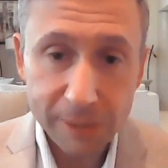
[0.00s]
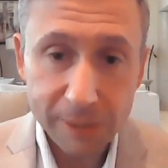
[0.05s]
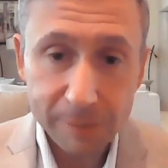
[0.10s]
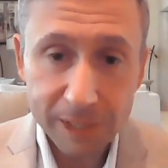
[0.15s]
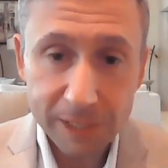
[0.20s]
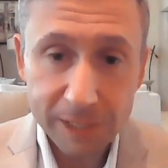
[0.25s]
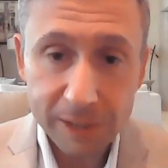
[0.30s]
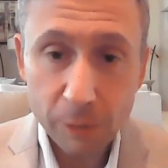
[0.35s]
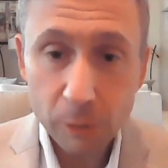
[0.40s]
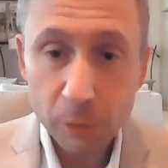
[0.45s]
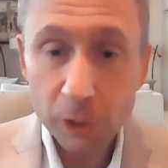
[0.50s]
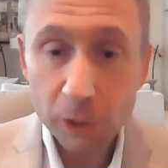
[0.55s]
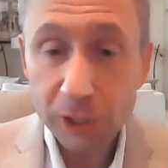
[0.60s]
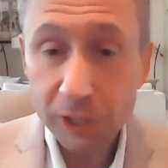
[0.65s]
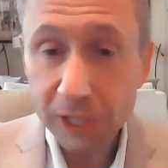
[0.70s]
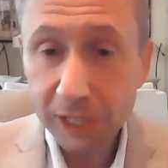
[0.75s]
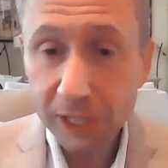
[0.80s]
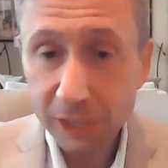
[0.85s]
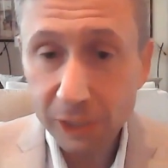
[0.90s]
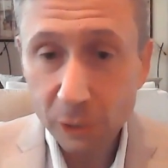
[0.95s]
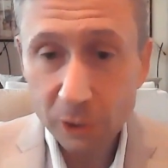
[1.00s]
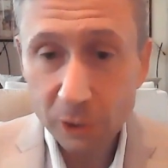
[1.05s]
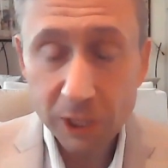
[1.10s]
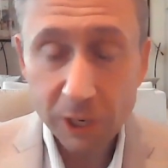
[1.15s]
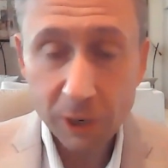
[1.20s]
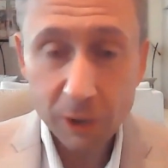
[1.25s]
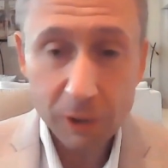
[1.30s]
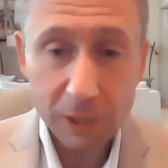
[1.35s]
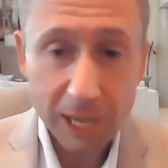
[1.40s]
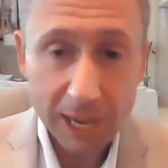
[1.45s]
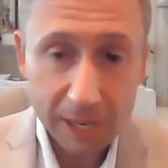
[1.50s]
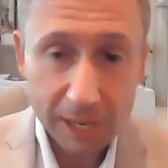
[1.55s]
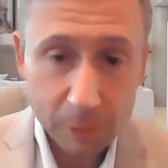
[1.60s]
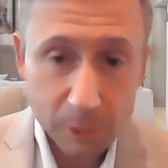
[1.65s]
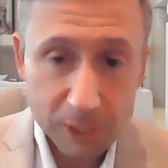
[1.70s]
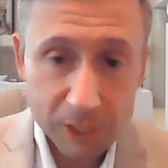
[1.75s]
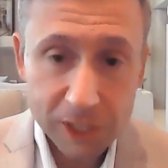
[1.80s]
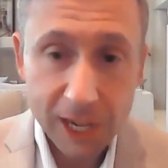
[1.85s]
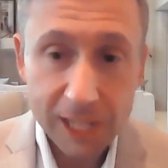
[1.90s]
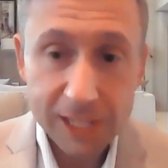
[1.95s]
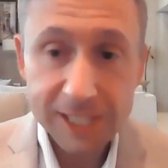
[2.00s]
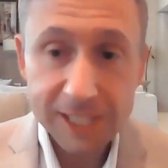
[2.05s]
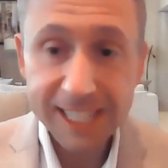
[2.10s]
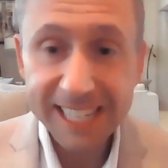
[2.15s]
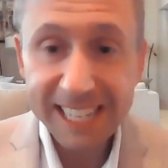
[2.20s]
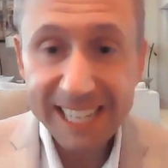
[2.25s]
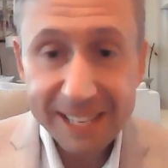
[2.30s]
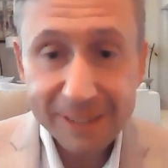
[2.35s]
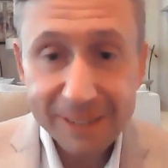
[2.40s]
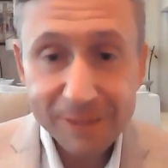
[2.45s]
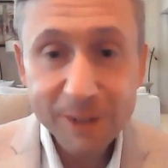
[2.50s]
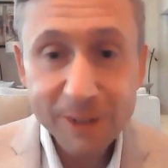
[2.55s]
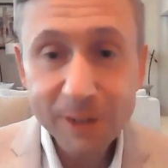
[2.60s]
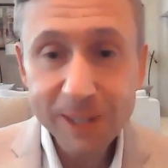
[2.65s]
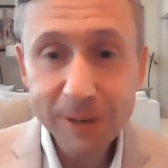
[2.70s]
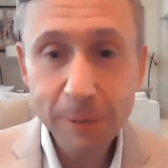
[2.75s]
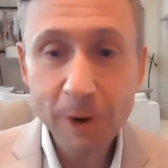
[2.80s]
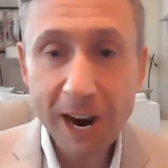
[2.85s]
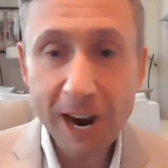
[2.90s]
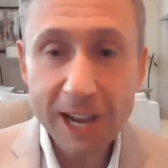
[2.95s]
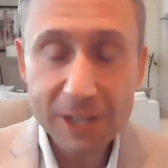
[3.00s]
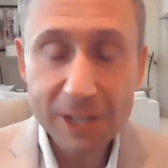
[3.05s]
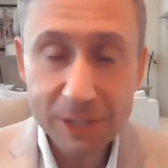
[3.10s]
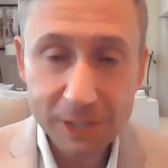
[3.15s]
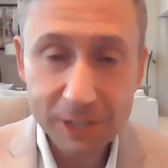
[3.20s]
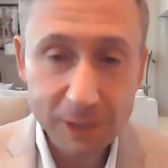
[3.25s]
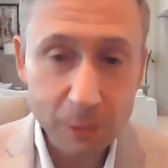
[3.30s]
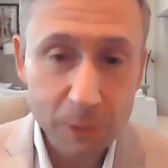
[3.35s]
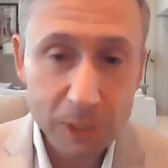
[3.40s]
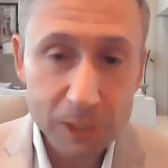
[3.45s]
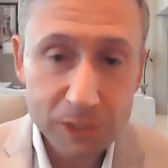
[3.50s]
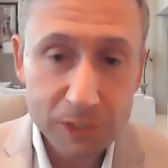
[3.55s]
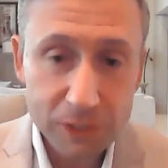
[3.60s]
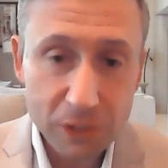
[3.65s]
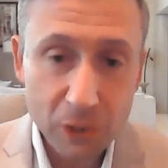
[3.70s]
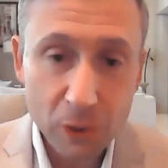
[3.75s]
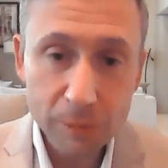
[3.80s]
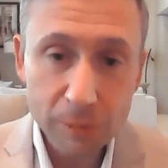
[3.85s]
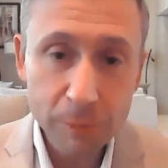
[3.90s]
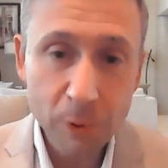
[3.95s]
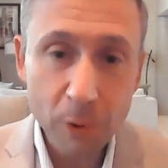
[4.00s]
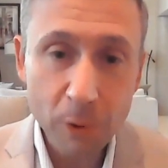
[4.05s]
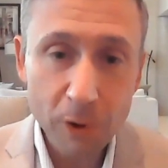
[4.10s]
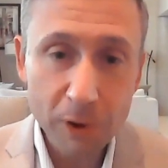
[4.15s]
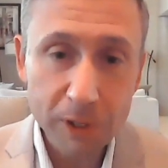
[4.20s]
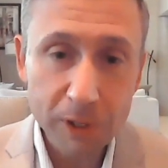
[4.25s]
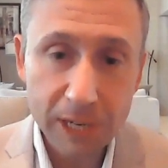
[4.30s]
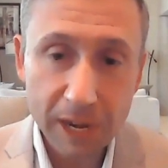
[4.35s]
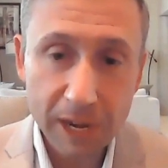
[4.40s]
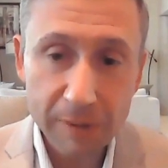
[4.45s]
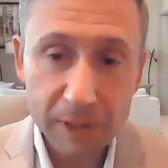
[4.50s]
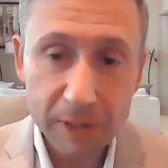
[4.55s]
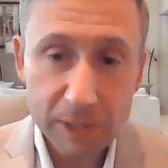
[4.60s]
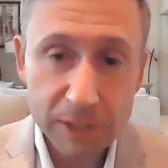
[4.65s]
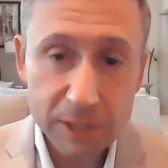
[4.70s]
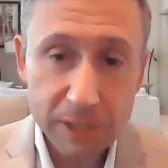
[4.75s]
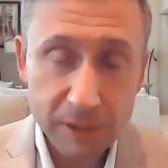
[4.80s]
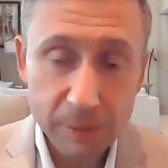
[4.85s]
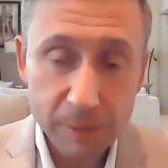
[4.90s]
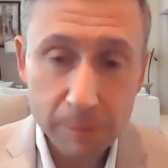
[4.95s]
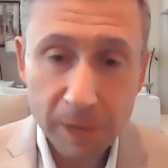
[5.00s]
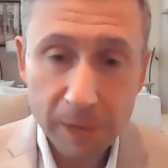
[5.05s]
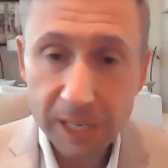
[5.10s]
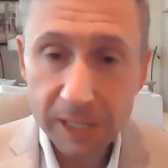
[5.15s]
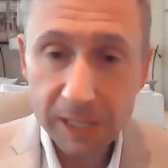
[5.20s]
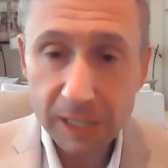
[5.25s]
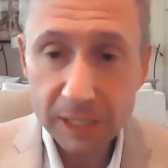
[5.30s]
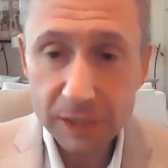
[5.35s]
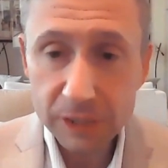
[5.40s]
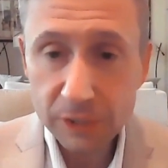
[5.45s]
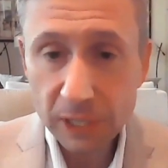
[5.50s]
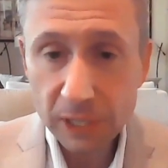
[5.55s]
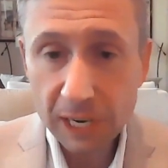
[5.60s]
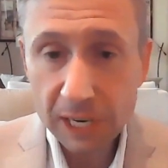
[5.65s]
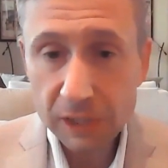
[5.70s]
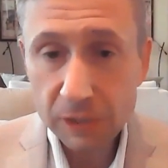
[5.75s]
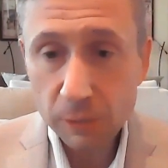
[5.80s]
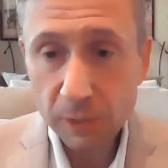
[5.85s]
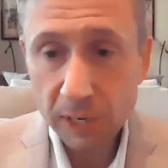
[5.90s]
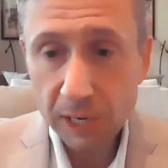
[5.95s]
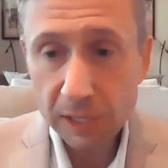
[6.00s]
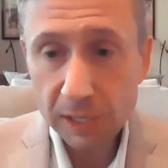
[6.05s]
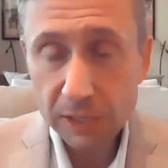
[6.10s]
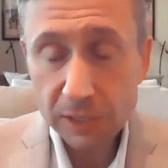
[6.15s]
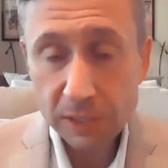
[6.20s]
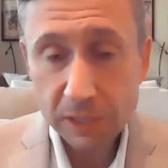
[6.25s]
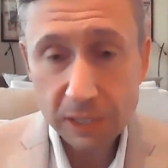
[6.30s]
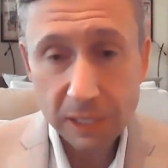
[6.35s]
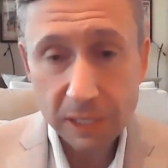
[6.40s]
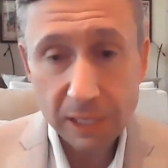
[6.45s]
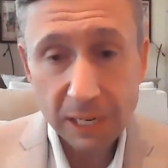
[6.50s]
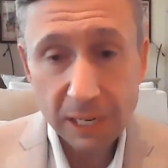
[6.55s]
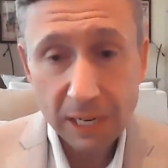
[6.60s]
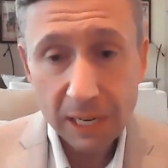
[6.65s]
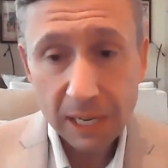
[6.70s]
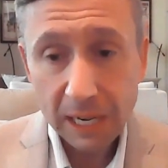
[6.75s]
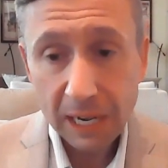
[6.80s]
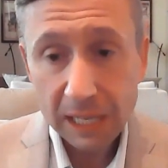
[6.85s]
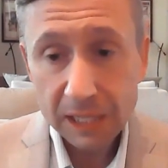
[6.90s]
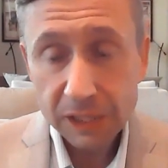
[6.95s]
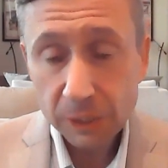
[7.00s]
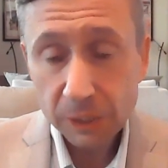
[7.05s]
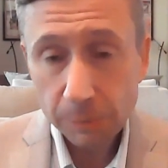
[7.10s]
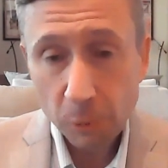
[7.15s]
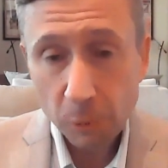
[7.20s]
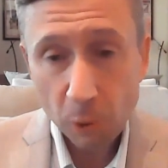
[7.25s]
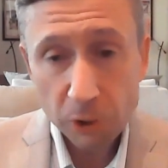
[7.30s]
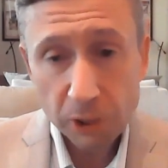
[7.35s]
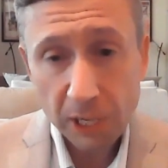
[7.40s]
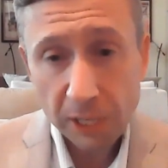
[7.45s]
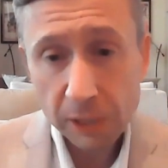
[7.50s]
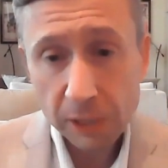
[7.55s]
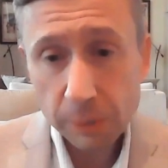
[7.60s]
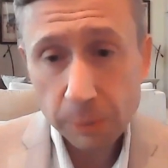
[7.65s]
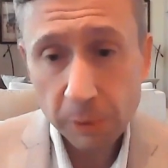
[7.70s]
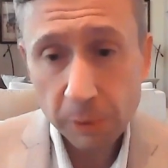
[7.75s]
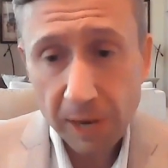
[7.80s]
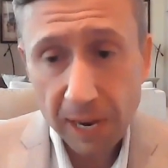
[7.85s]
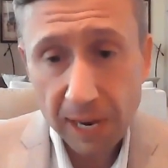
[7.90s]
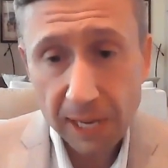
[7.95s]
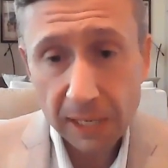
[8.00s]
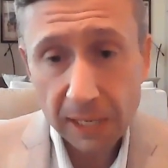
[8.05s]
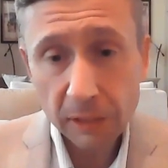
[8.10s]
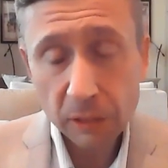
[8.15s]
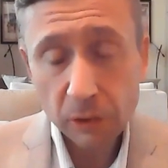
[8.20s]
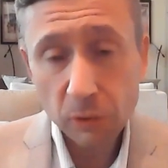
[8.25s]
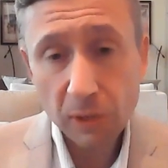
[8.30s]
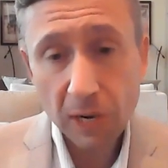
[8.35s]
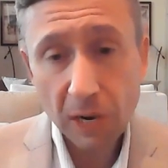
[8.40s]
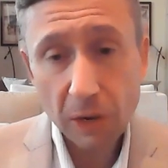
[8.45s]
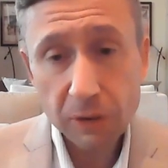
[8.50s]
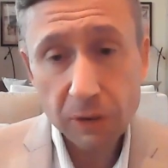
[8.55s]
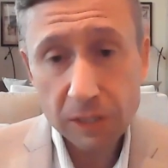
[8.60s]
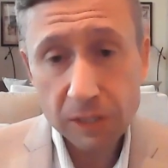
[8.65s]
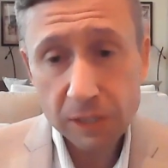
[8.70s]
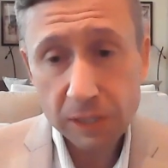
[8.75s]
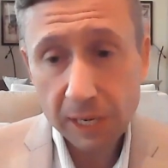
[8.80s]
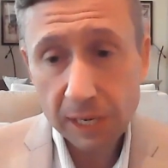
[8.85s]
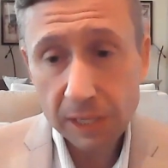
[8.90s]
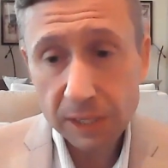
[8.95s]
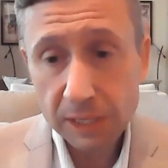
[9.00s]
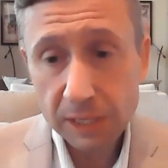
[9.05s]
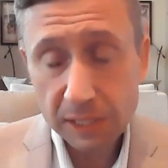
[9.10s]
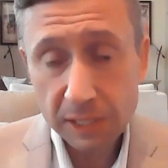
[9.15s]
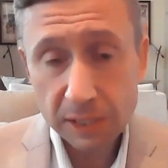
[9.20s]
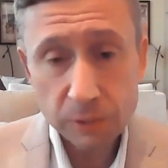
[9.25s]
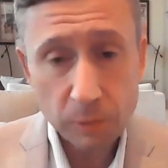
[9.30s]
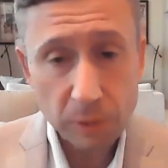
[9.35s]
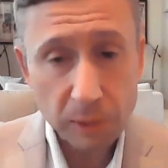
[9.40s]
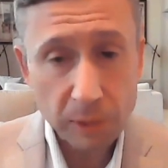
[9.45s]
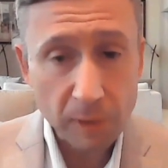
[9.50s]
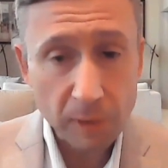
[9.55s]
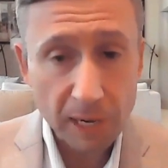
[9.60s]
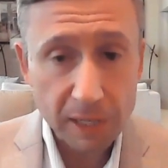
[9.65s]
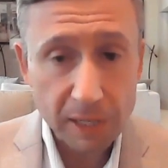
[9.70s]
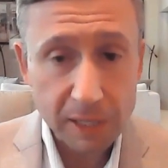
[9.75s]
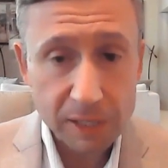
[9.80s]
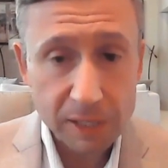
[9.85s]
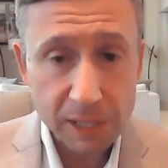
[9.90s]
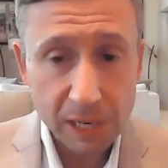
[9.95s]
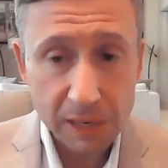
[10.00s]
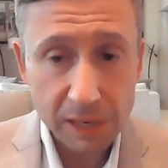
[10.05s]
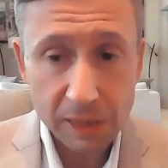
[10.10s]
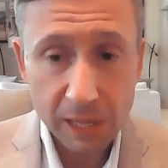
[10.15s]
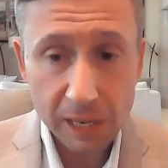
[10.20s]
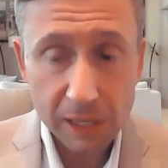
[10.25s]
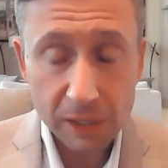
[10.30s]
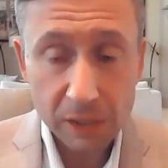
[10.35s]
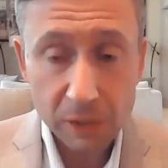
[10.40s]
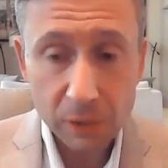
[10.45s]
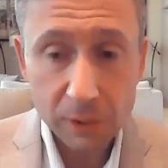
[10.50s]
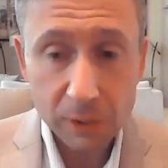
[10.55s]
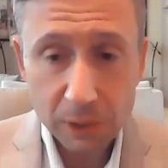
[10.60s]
I mean, the work you did in North Carolina, Wisconsin, even Nebraska was so important, obviously. The money that you guys raised, the support that you provided throughout the states. I just really wanted to say thank you.